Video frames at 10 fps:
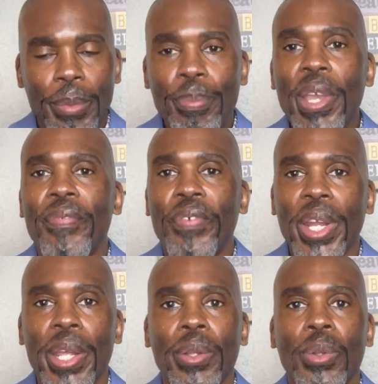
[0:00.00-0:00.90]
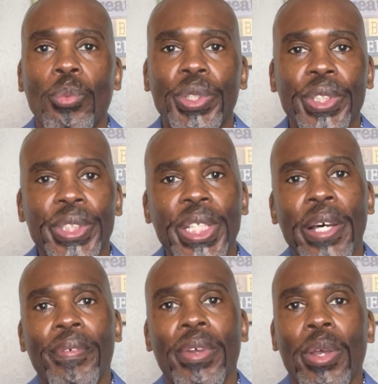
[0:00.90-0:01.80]
Be a friend with
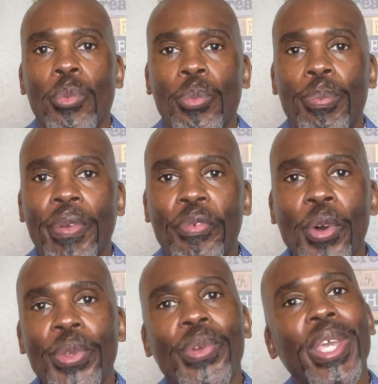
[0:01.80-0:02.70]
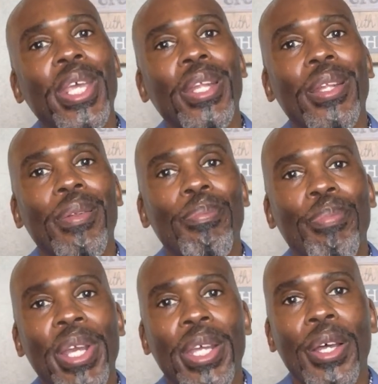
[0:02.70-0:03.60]
yourself before you get
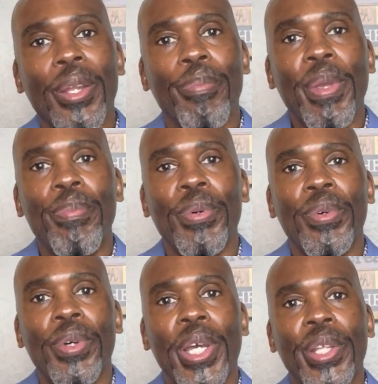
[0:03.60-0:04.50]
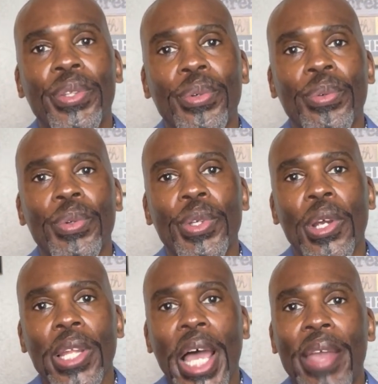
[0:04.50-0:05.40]
bringing other people into
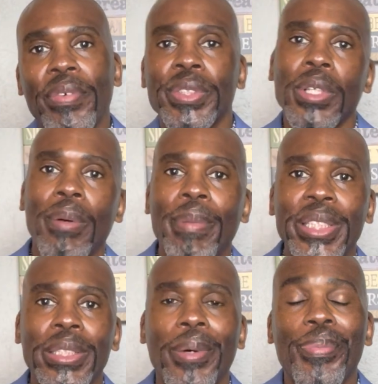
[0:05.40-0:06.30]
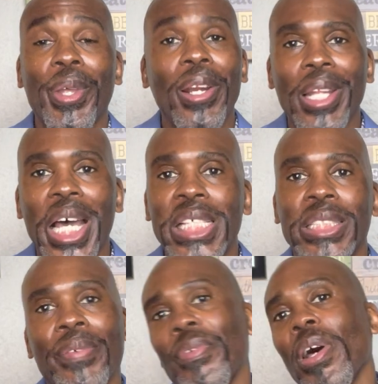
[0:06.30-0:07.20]
your life and start messing up their lives.
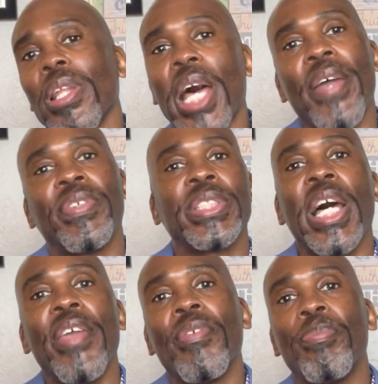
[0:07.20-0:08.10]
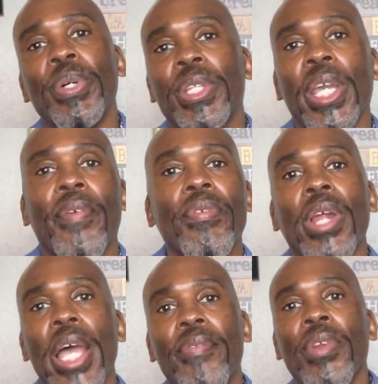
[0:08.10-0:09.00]
If your life is not even put together, you're
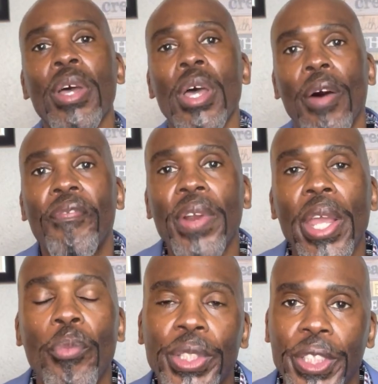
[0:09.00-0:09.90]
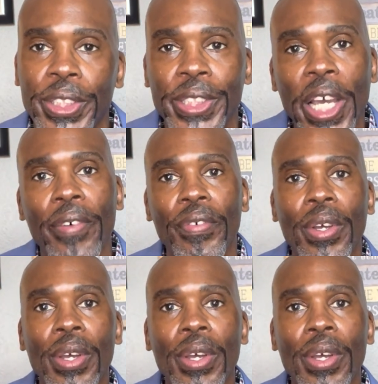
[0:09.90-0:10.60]
not even a friend with yourself.